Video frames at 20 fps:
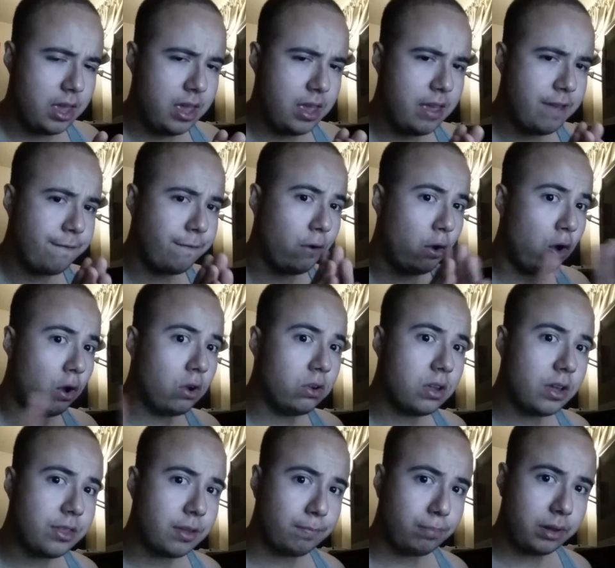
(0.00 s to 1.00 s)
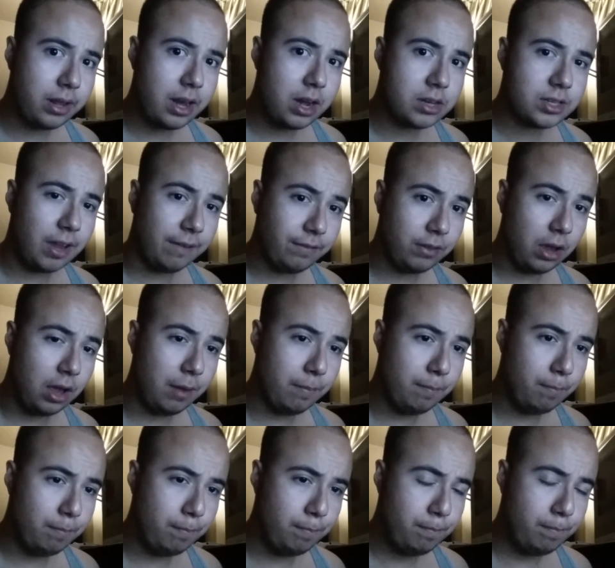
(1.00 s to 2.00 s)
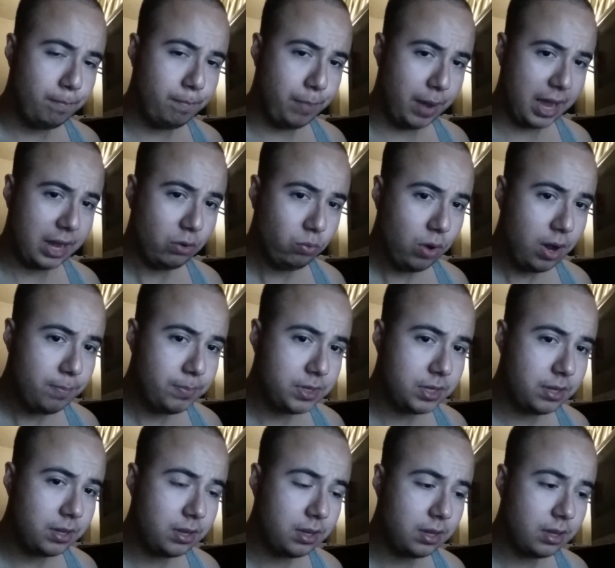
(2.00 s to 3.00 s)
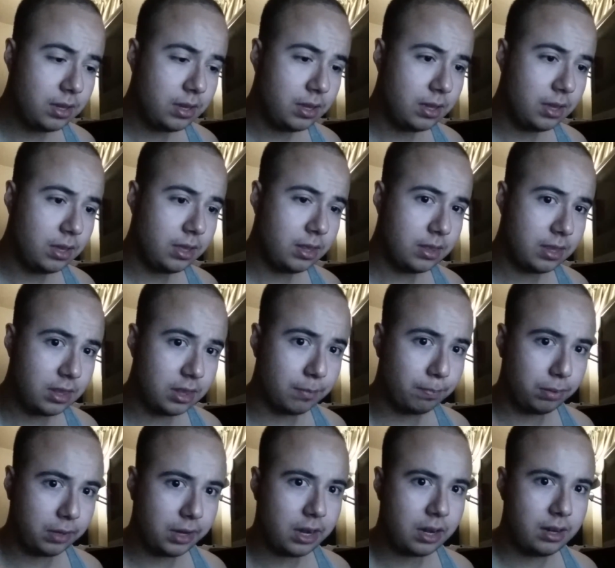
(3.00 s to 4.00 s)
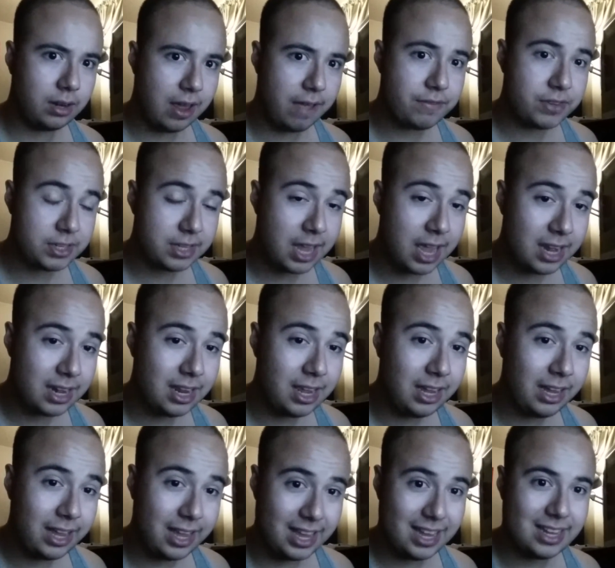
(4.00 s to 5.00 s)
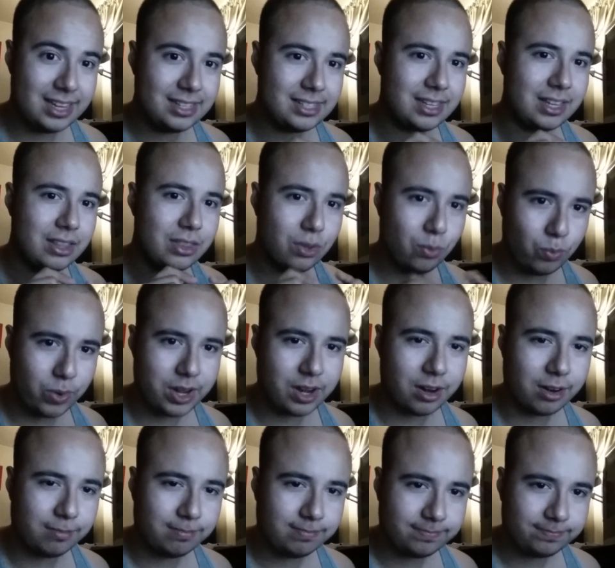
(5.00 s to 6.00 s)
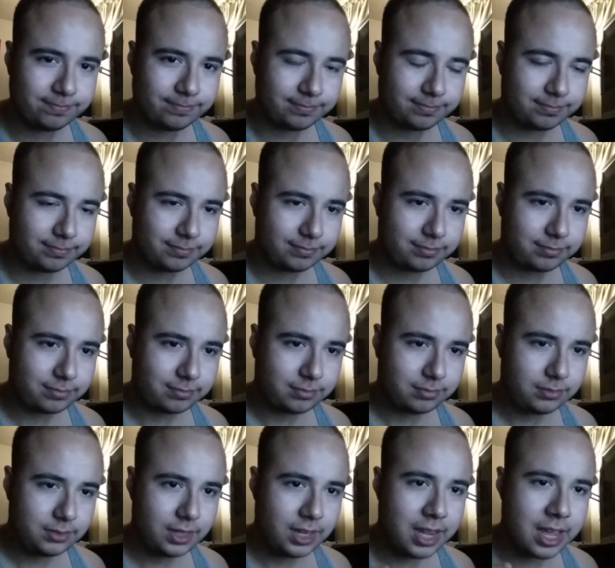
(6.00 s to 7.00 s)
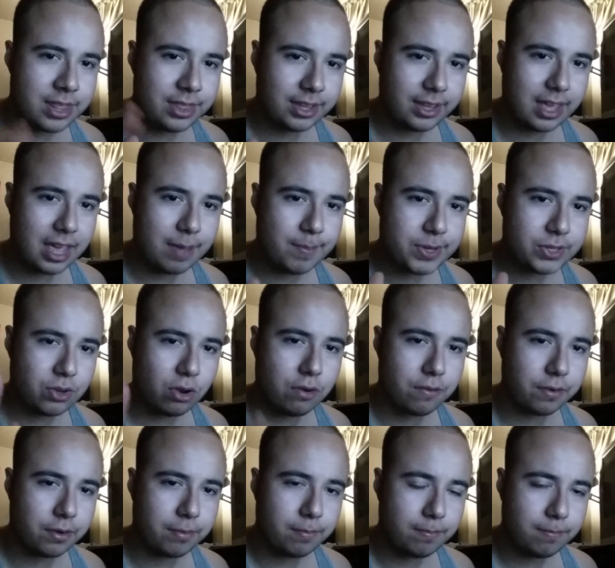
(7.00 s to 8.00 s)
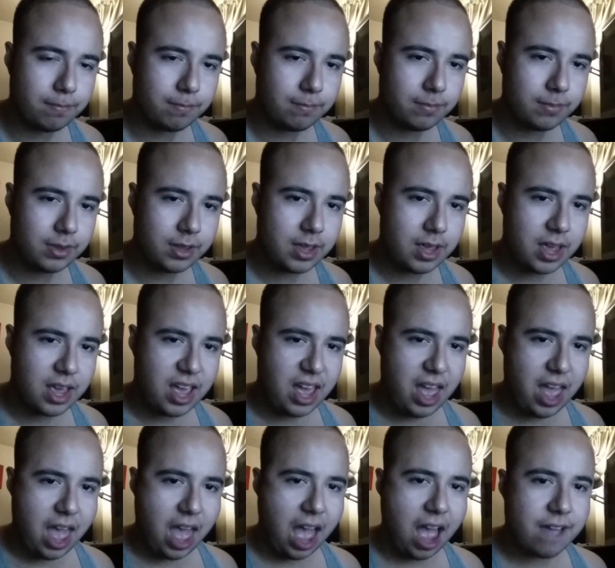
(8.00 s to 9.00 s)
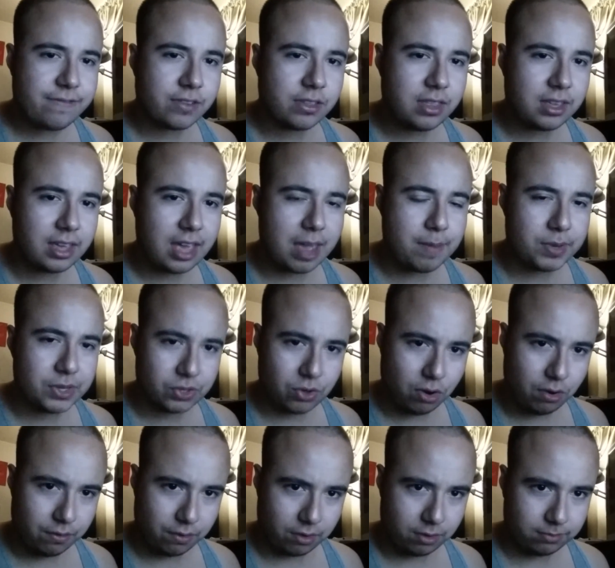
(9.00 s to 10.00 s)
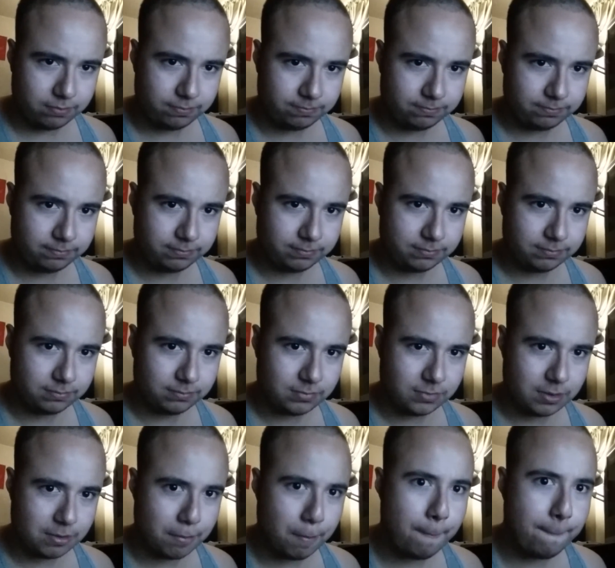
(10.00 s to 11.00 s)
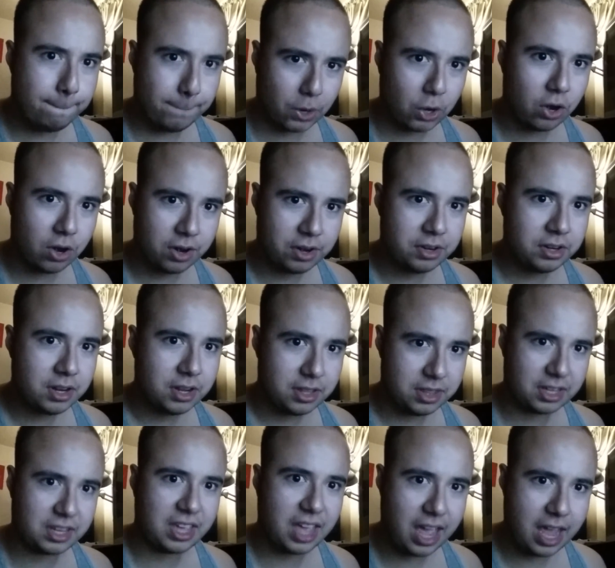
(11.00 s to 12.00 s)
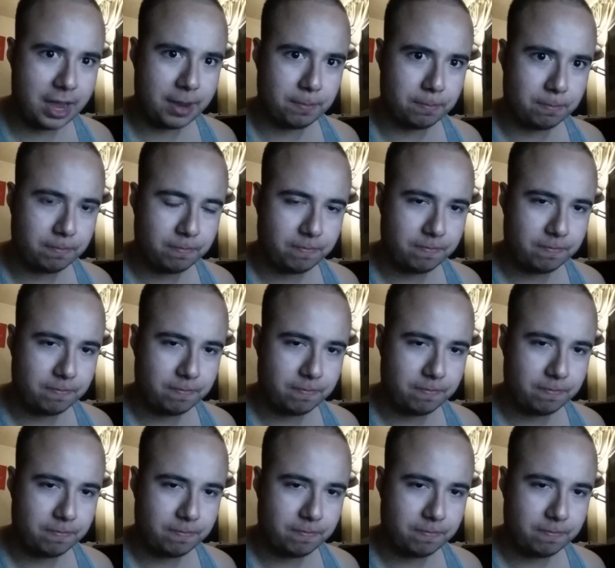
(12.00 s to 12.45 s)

If all other players have gone bankrupt, then the player left standing is the winner. And the game is over. After the game is over, burn the game.